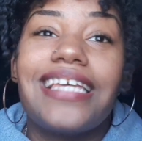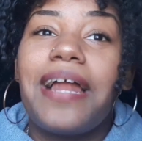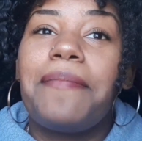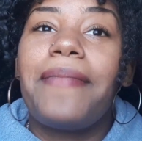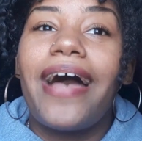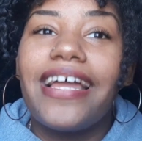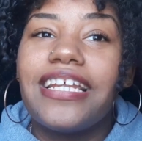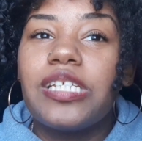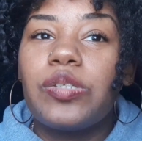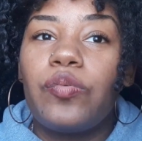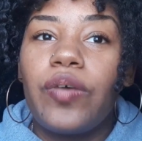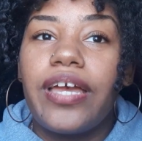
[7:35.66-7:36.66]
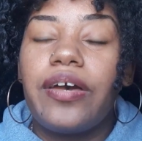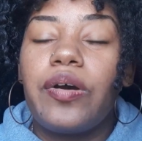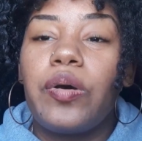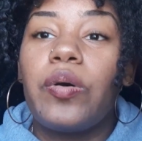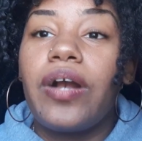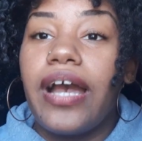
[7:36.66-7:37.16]
said I might as
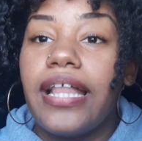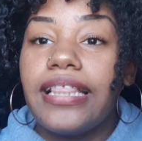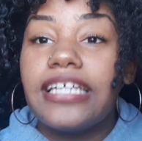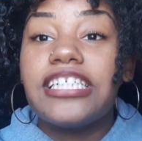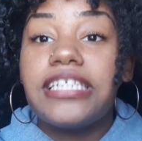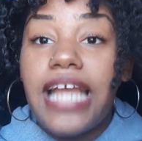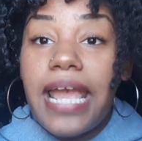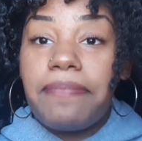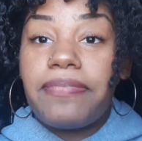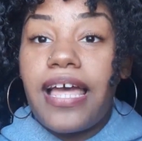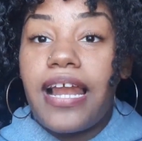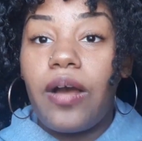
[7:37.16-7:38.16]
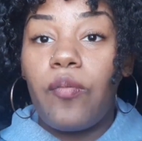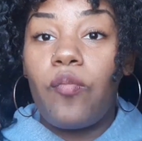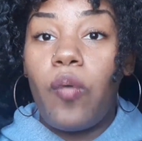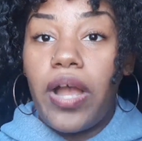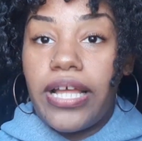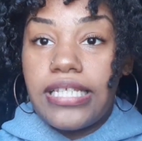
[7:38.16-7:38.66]
well cut the shape that I
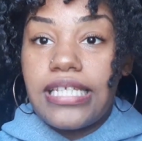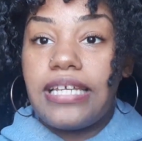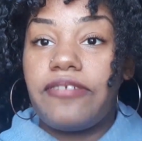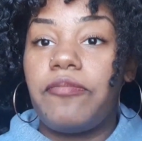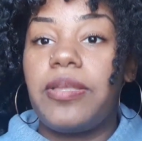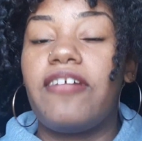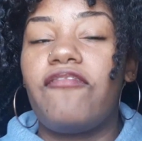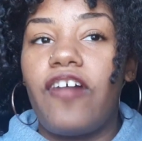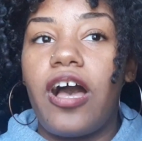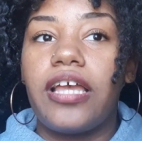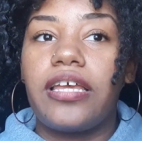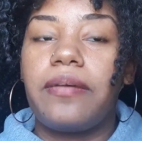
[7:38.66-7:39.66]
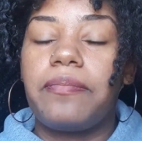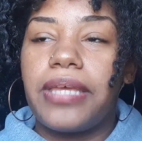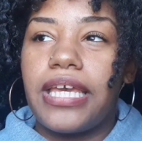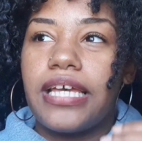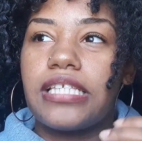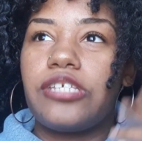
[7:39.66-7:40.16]
want to give me the volume,
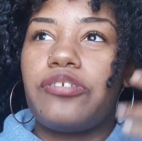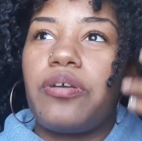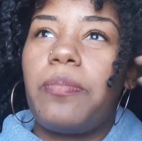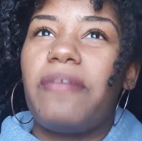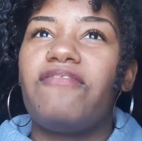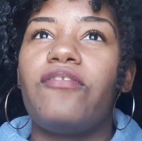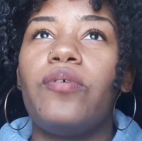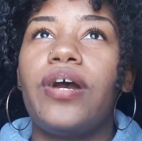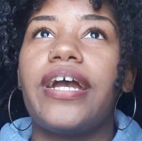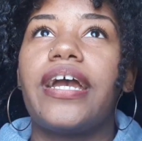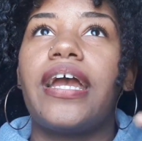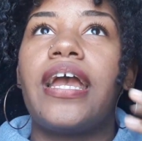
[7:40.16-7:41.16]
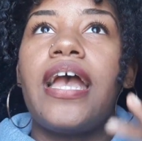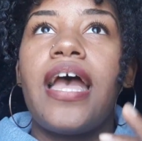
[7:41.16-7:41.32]
because, you know, before,